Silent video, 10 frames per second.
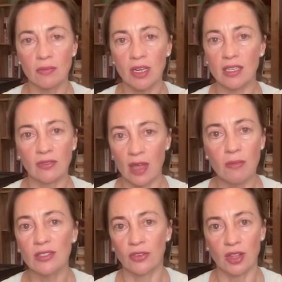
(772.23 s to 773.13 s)
I mean, he's
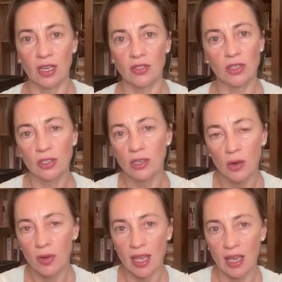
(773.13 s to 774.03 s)
famous for this. There's
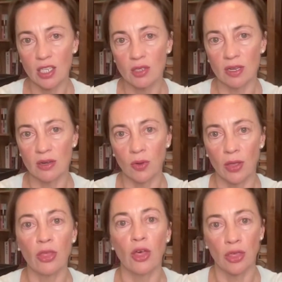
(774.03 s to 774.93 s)
no engagement
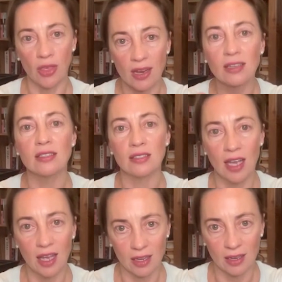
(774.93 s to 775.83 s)
with the things
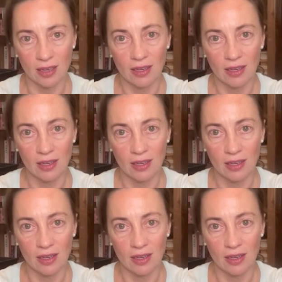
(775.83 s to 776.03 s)
said,